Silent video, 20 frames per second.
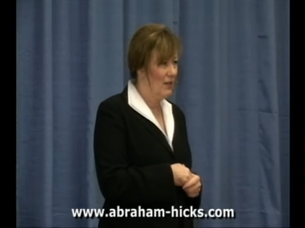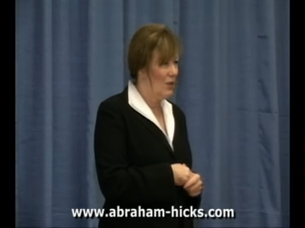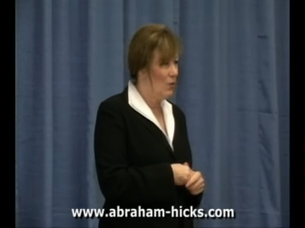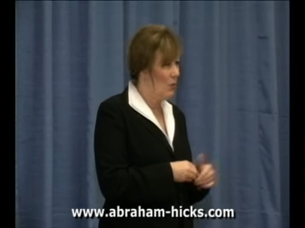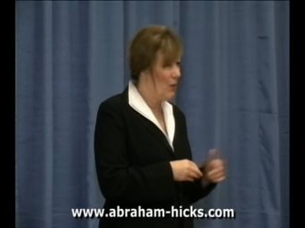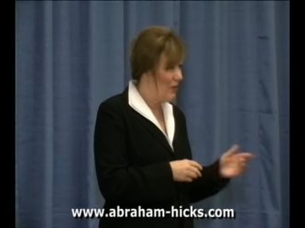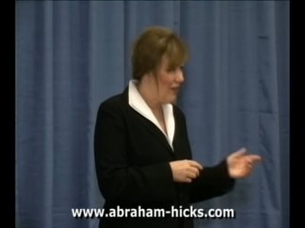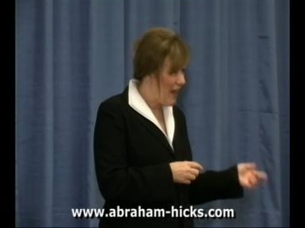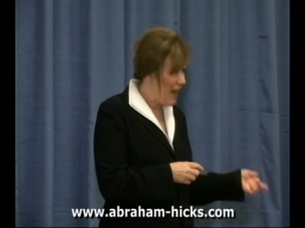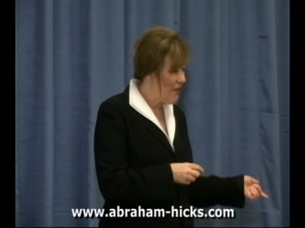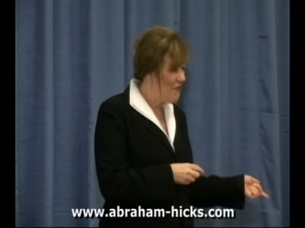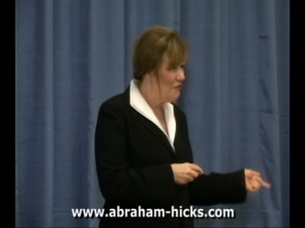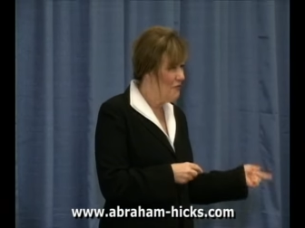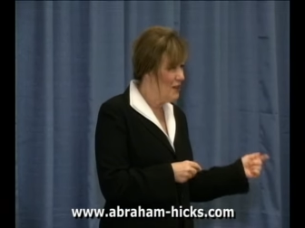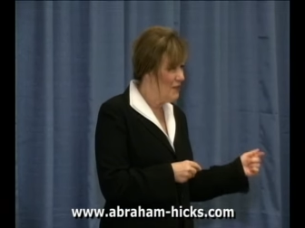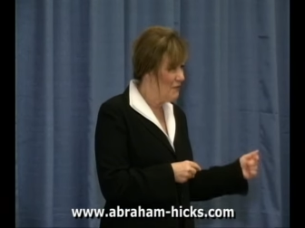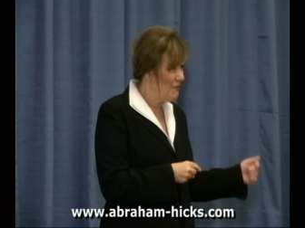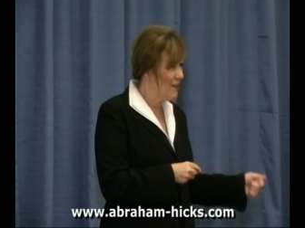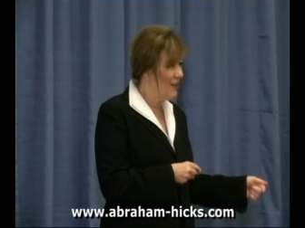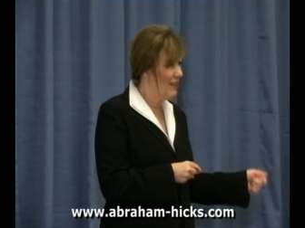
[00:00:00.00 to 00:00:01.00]
with every
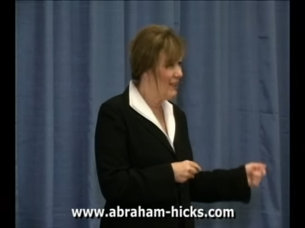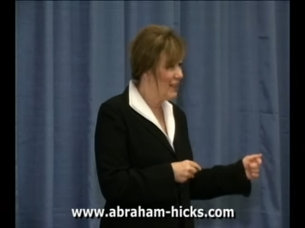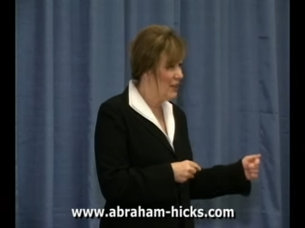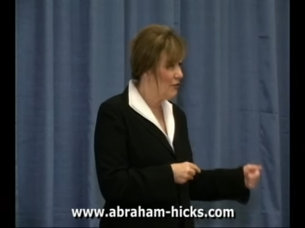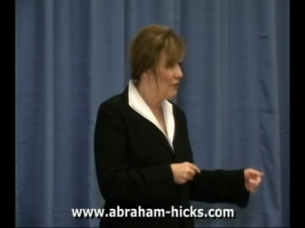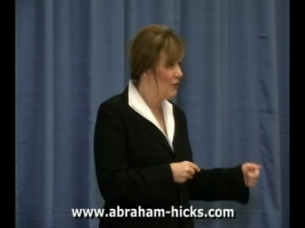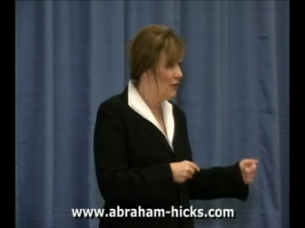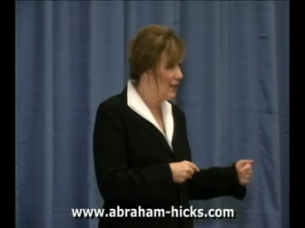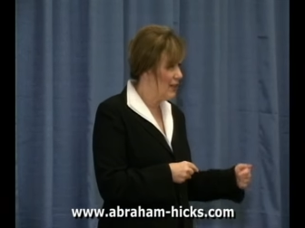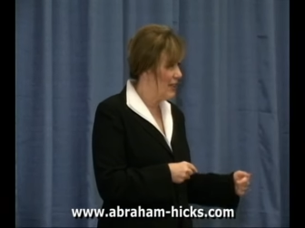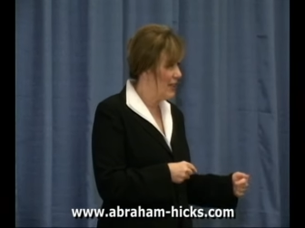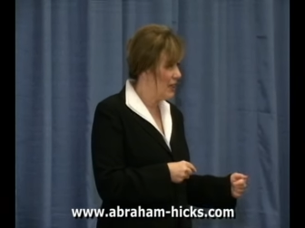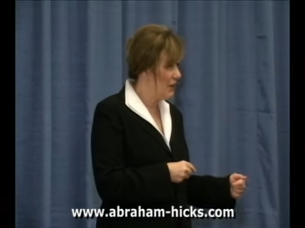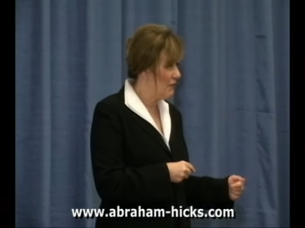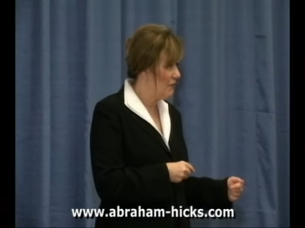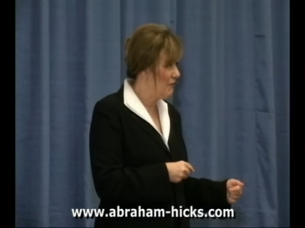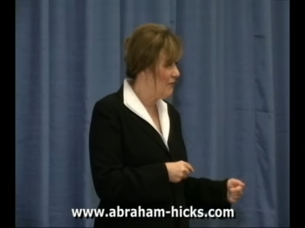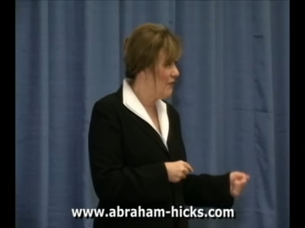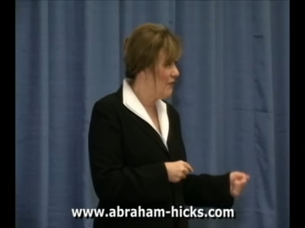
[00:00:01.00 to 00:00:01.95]
feeling of relief,